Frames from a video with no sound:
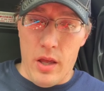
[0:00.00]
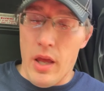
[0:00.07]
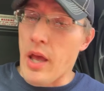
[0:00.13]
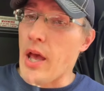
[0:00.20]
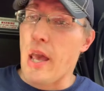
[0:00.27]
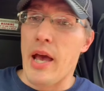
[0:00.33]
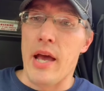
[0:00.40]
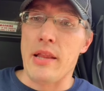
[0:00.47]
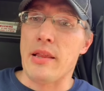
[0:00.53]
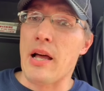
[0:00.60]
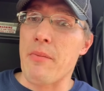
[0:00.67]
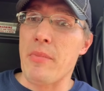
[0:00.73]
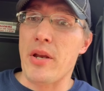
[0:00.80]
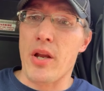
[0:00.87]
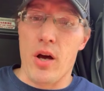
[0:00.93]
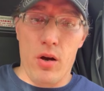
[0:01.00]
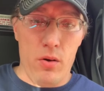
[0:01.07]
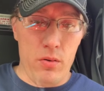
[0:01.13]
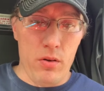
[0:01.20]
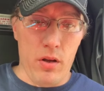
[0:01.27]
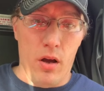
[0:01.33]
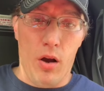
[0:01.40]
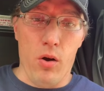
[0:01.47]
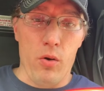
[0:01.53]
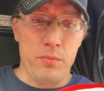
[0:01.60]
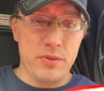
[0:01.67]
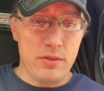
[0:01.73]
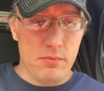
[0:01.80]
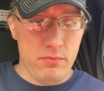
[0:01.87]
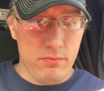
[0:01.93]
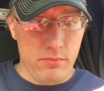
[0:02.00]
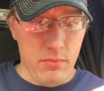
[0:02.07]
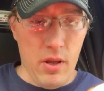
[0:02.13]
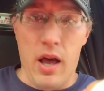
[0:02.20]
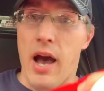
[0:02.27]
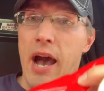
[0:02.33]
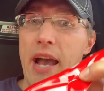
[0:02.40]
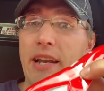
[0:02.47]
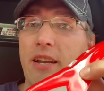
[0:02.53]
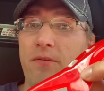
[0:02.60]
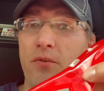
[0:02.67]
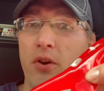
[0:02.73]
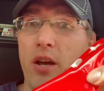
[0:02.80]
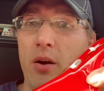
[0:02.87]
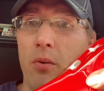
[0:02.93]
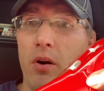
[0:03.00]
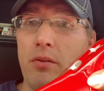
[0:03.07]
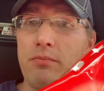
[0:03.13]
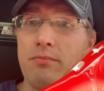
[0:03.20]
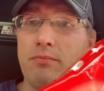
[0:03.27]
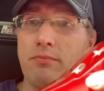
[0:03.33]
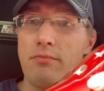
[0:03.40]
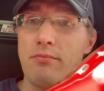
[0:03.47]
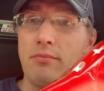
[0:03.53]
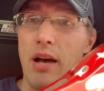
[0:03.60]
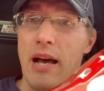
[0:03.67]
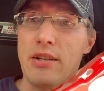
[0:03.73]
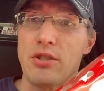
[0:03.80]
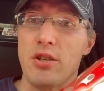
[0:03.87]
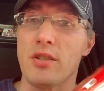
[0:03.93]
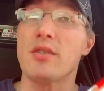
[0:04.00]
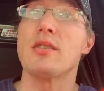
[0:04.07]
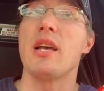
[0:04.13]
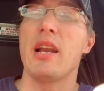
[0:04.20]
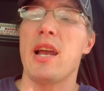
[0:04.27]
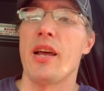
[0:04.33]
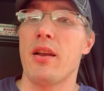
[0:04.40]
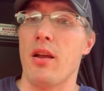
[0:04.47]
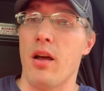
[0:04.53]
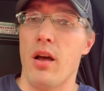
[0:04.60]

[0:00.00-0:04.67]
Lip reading: and let me know. Oh, oops, I did forget one. I just seen it.